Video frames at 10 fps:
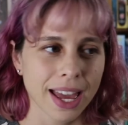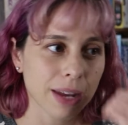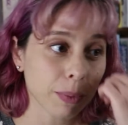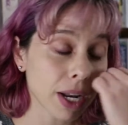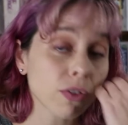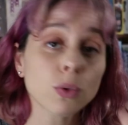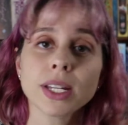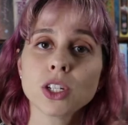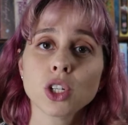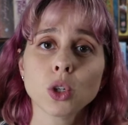And whenever
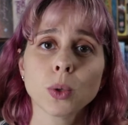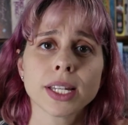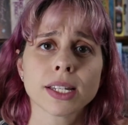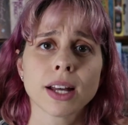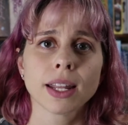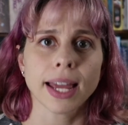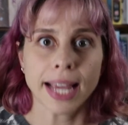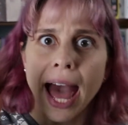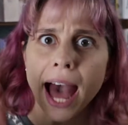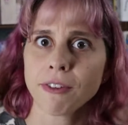we do, it's not like
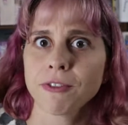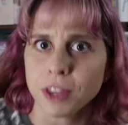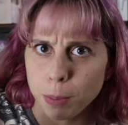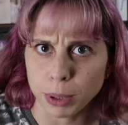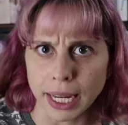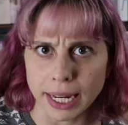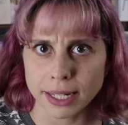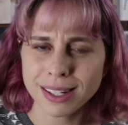half the plate.